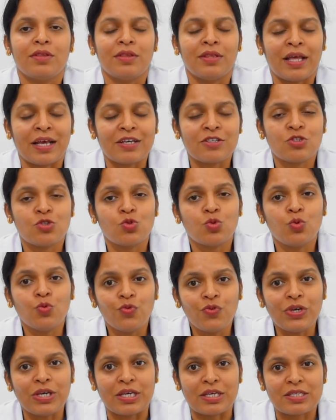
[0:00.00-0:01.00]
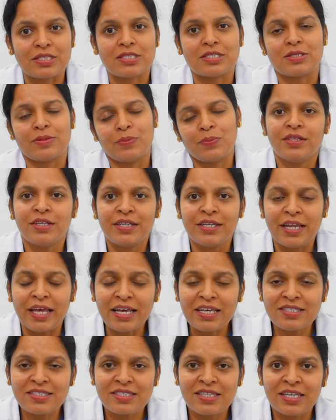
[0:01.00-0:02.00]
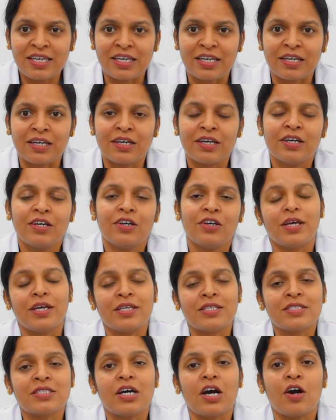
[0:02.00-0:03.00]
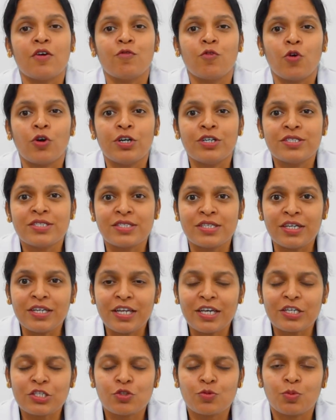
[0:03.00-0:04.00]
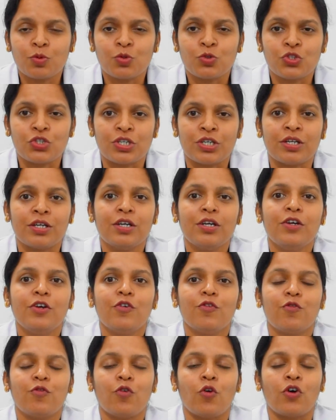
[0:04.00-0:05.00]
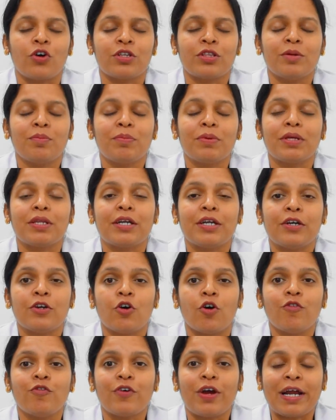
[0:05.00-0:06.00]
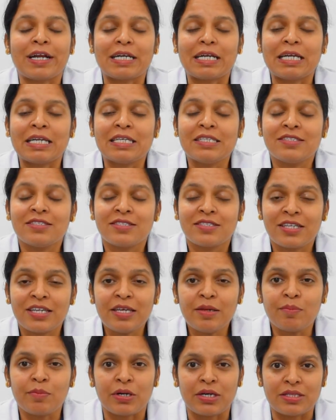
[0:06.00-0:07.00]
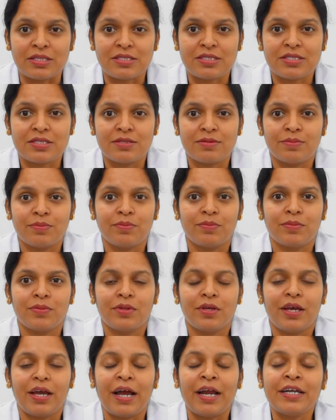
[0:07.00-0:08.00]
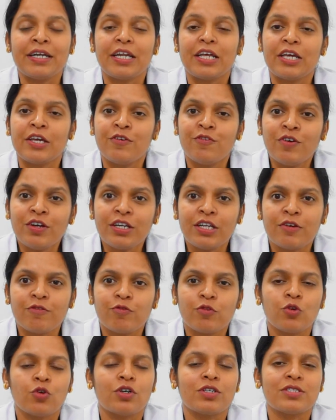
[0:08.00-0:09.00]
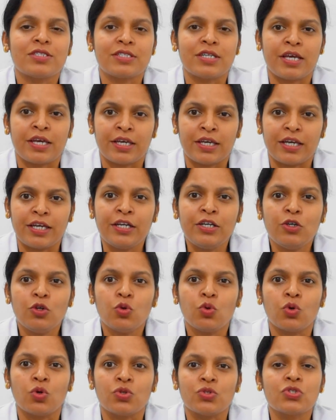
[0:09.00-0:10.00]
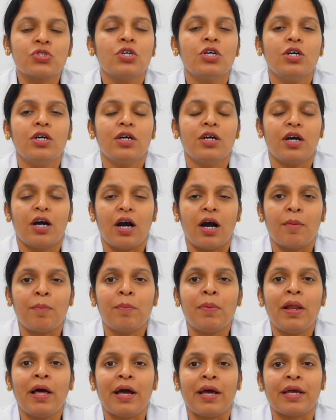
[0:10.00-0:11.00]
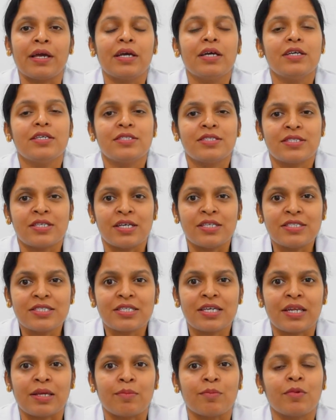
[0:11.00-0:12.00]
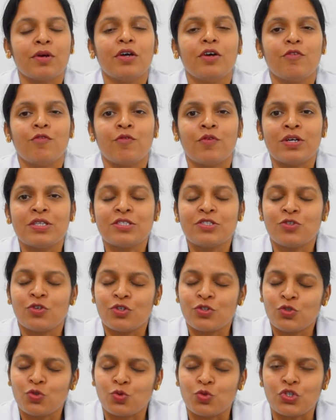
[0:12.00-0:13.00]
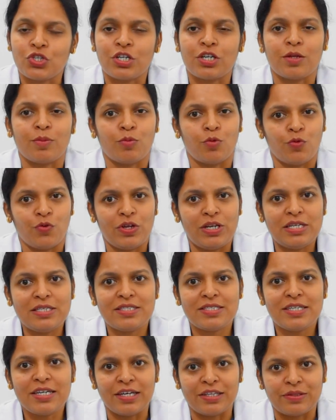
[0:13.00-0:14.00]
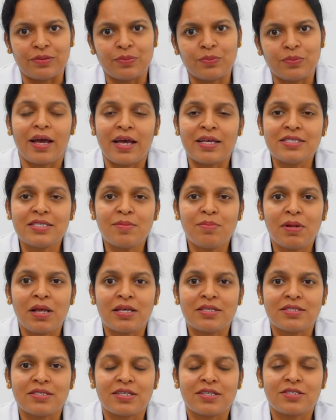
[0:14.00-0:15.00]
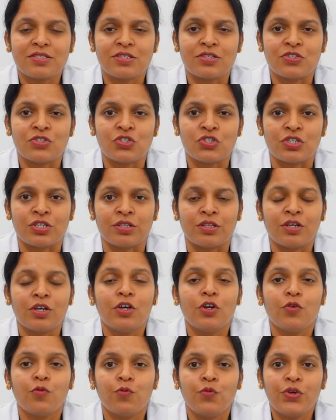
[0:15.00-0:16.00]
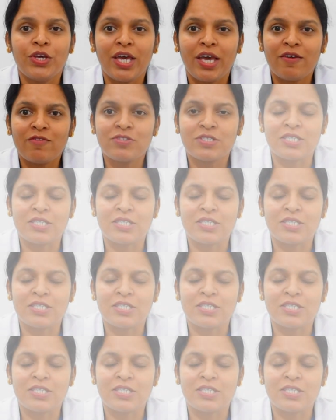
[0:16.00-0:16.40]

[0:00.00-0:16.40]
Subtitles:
next 2 weeks. The next thing is avoid sun exposure for the period of at least 3 months. And even if you are staying indoors, apply sunscreen once your suture removal is done. As a plastic surgeon, we have